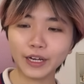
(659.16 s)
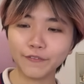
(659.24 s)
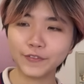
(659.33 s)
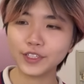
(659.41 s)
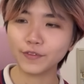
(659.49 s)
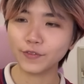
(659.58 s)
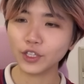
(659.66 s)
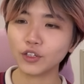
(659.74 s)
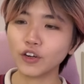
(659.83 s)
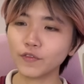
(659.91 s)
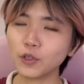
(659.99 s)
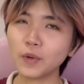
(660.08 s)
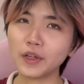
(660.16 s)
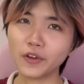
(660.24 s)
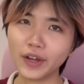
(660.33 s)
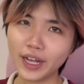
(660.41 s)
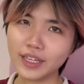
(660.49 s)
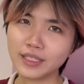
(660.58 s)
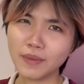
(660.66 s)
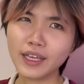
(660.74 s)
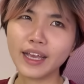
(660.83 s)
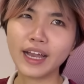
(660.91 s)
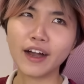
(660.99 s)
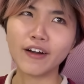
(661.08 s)
the video of you and your ex
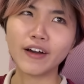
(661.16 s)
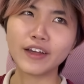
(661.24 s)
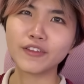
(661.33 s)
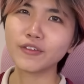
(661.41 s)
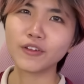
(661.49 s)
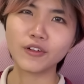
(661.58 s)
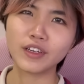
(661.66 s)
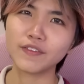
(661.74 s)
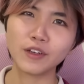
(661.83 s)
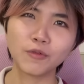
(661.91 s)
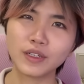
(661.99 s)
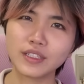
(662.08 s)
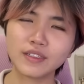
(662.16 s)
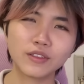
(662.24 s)
making out? I don't know if it was